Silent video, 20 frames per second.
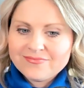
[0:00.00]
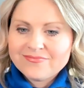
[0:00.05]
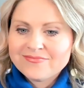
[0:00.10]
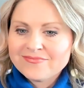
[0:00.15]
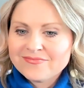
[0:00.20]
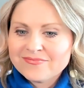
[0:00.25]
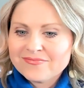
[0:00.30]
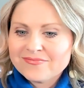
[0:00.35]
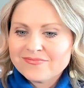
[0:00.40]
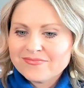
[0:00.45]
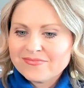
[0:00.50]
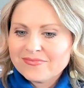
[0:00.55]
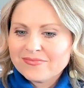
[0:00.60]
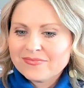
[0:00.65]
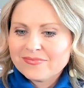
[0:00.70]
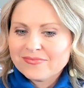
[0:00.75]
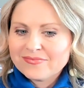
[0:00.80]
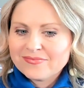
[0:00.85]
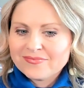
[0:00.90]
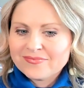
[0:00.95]

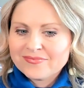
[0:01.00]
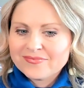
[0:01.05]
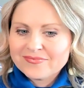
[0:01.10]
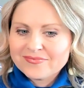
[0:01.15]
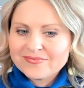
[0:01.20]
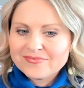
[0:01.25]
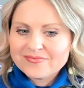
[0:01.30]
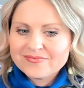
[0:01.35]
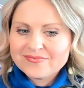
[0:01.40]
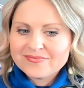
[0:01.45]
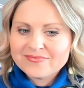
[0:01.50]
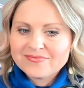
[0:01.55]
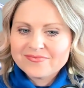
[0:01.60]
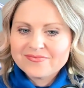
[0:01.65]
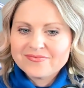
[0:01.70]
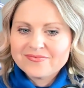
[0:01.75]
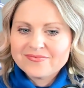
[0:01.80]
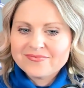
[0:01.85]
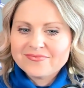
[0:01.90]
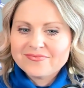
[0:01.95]

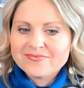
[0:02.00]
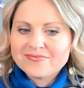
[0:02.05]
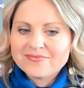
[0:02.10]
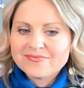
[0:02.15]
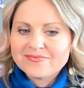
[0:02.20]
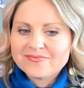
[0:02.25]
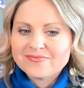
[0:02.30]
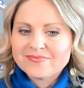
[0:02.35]
(silent)